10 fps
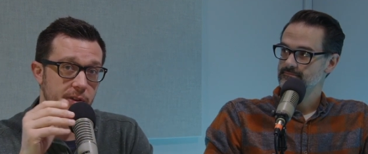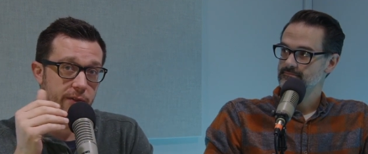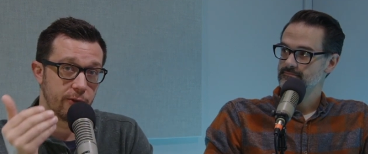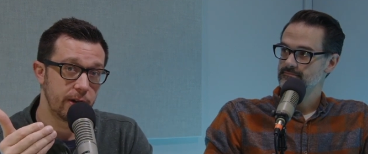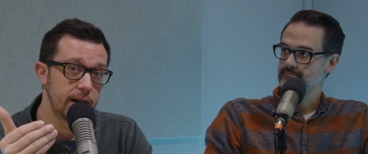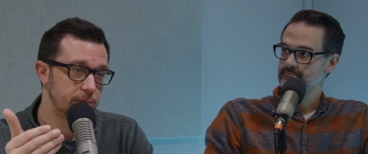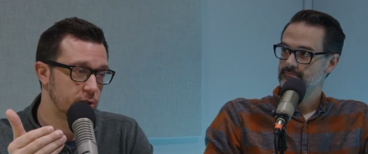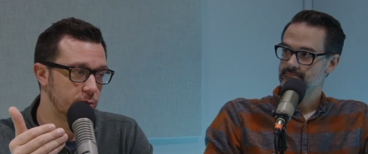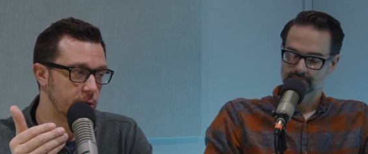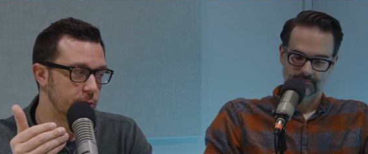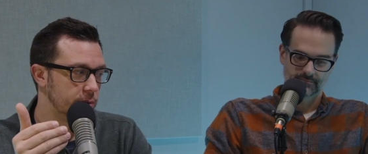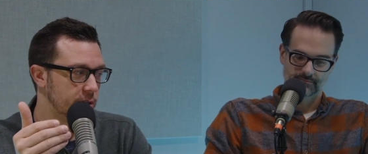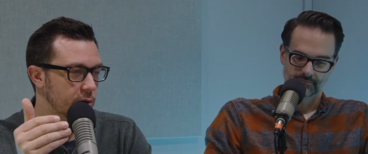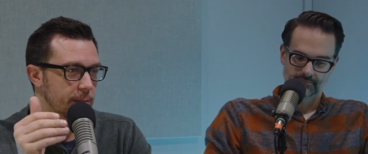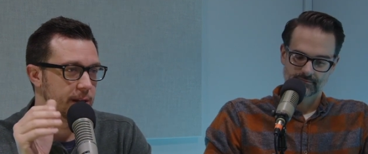Speaker 1: the freedom to grow.
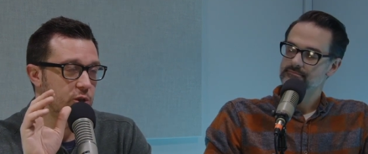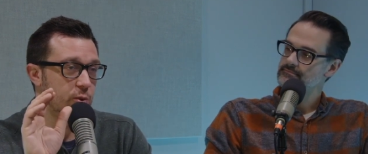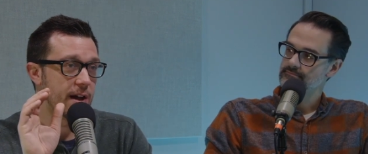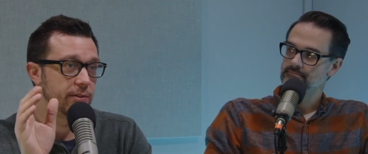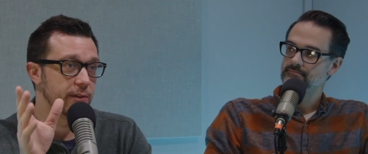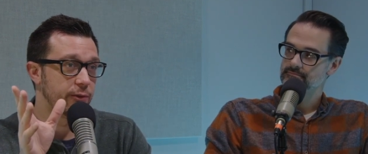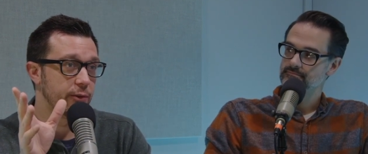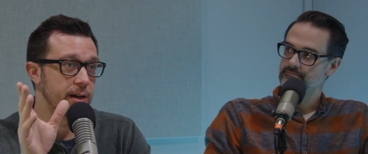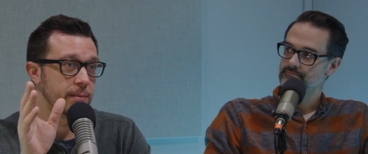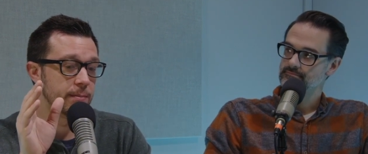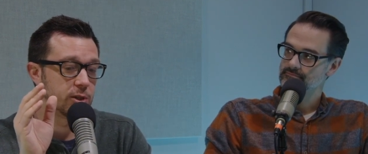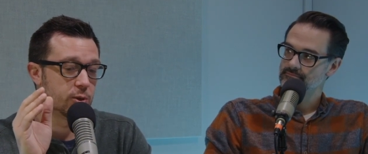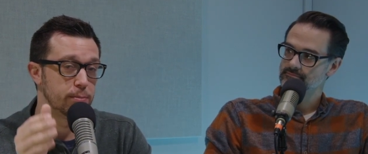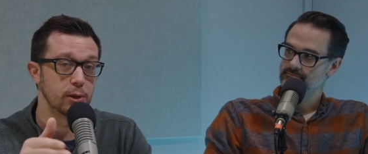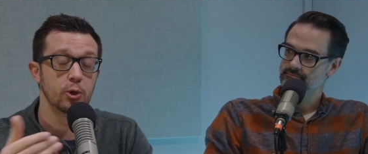You know what I mean? You have the freedom
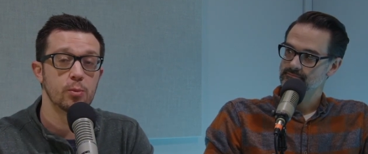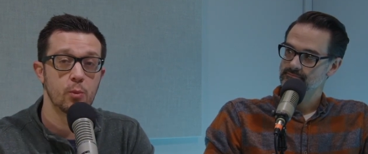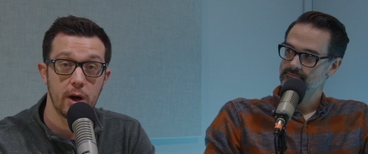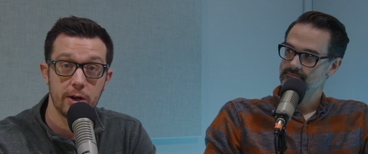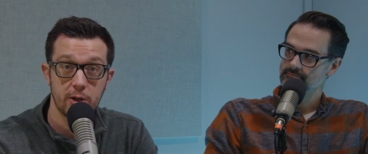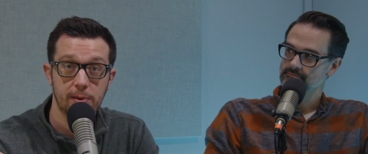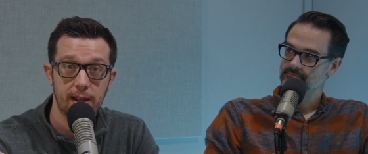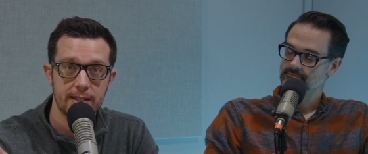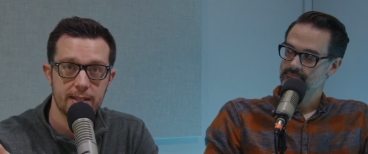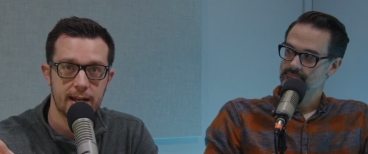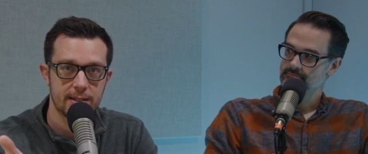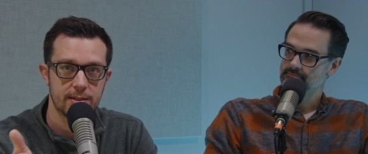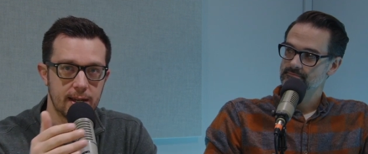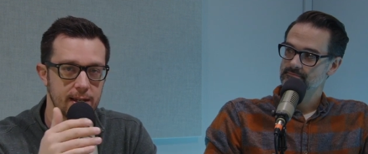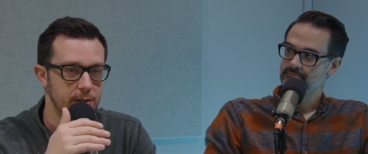to bloom where you're planted,
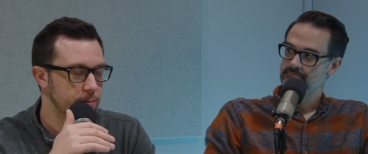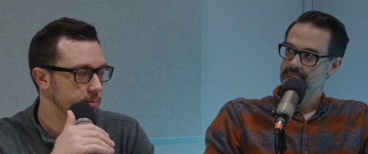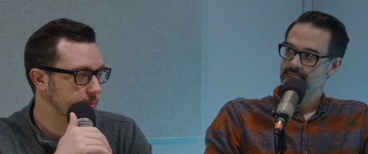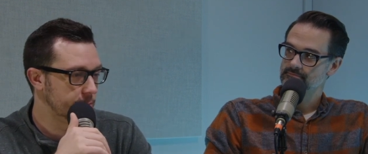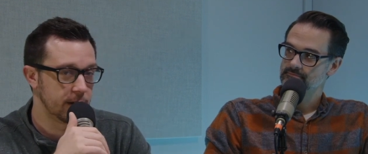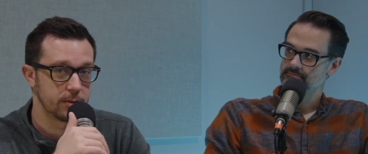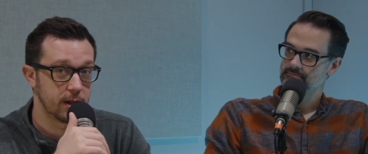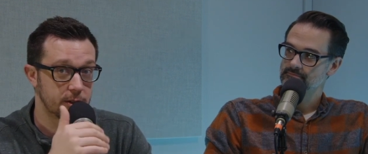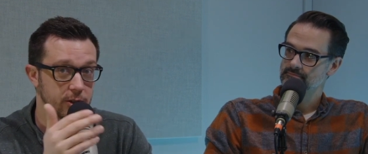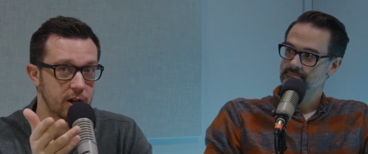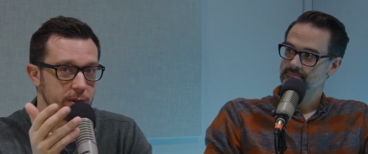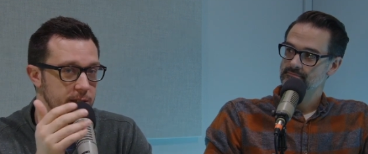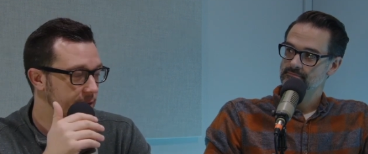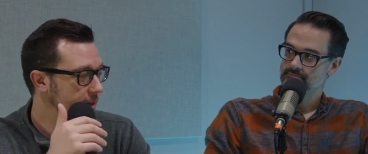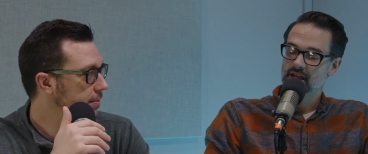as, as you know, Dr. Shah
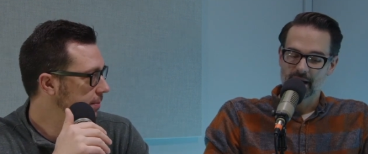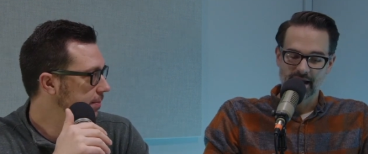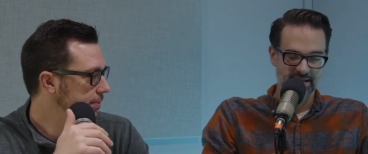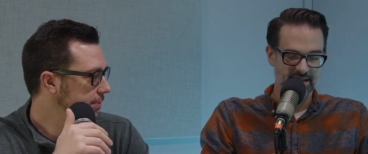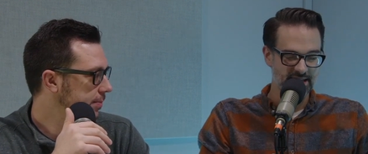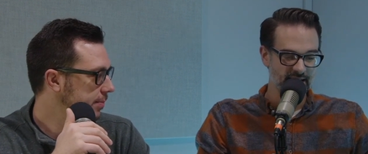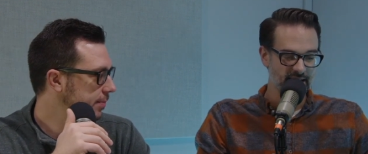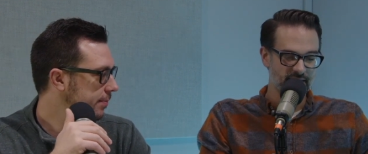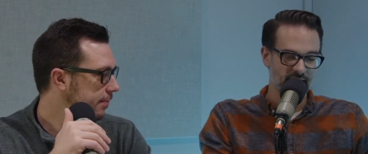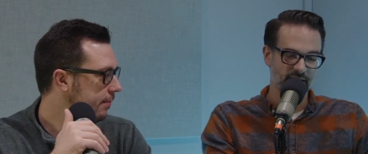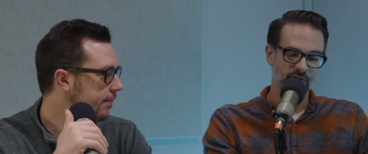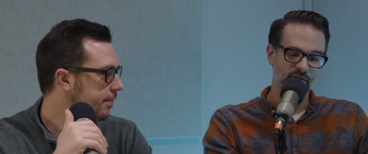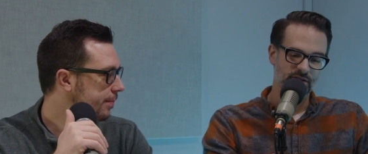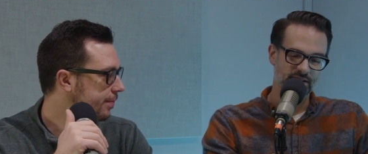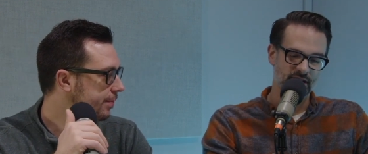would say.
Speaker 2: Yeah, and it's a daily thing.
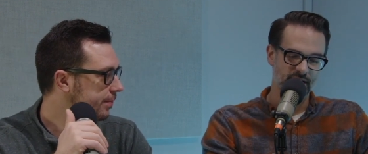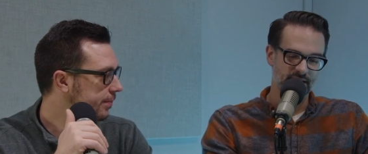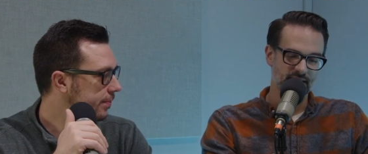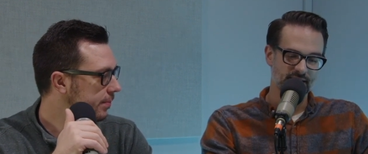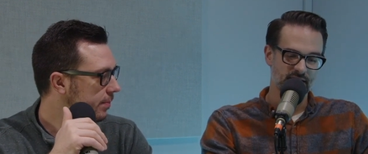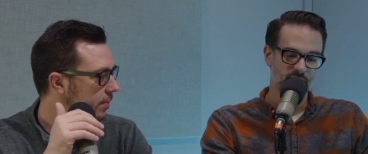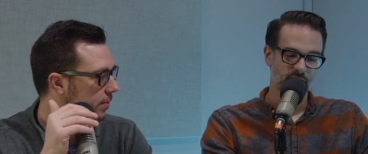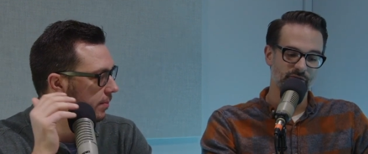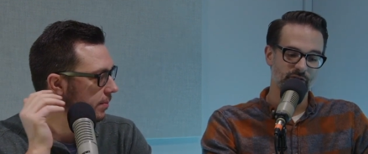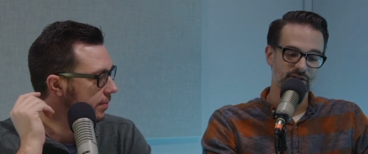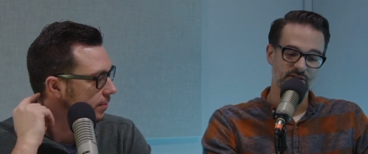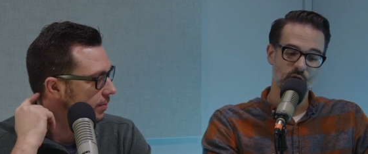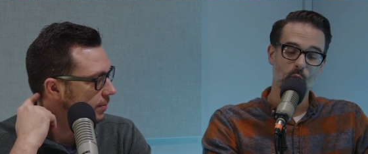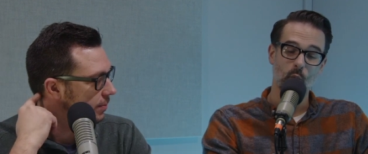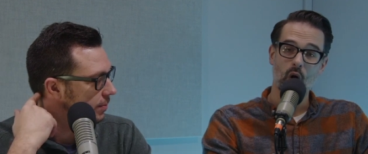Notice there it says in the middle of the verse,
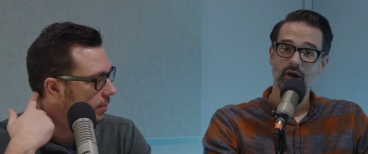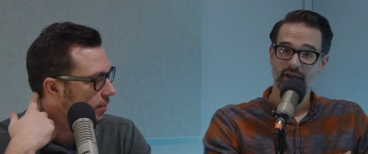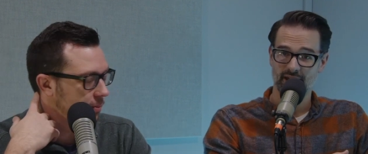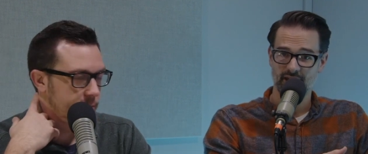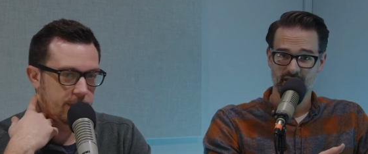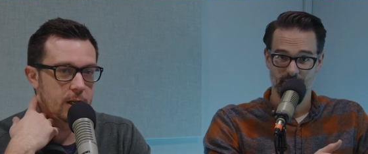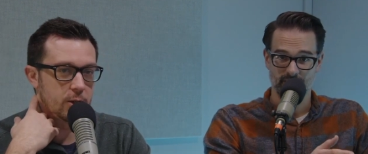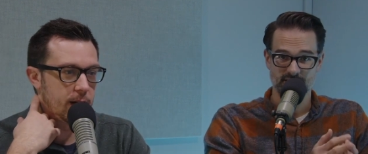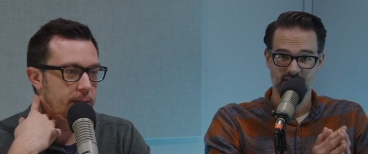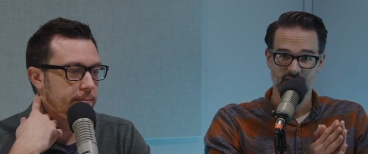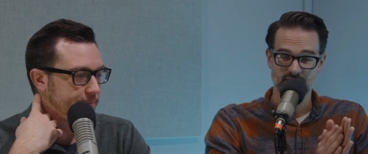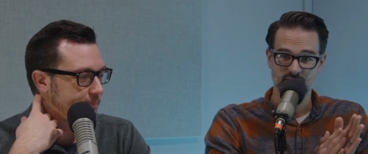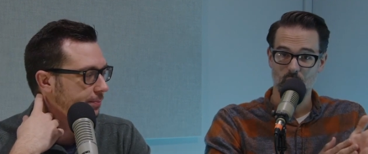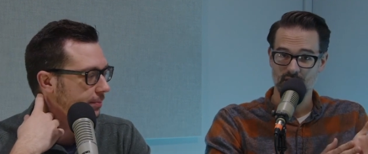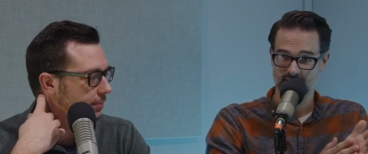so walk in him. That's it's right. not
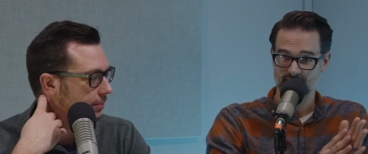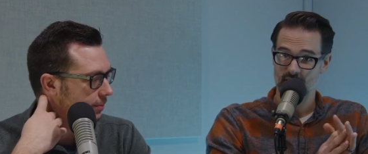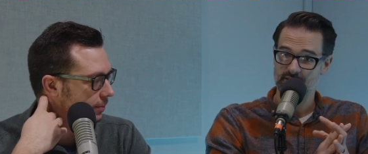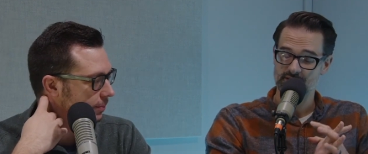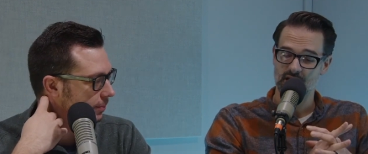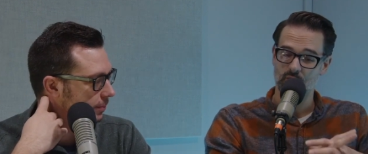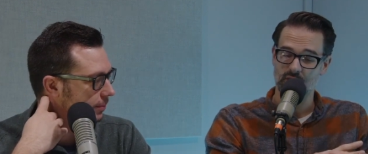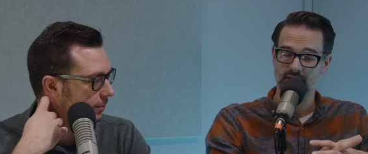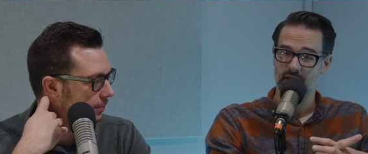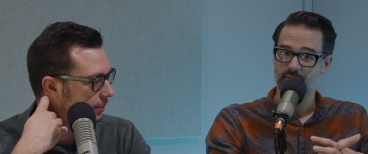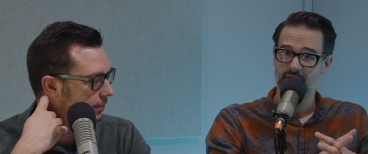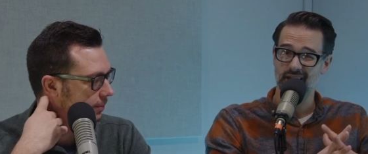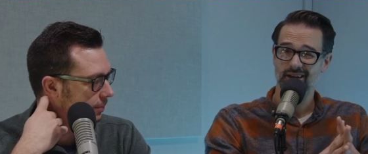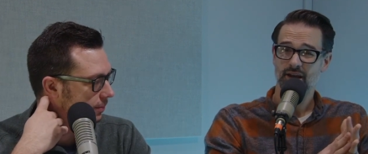just one step, it's not a one time thing.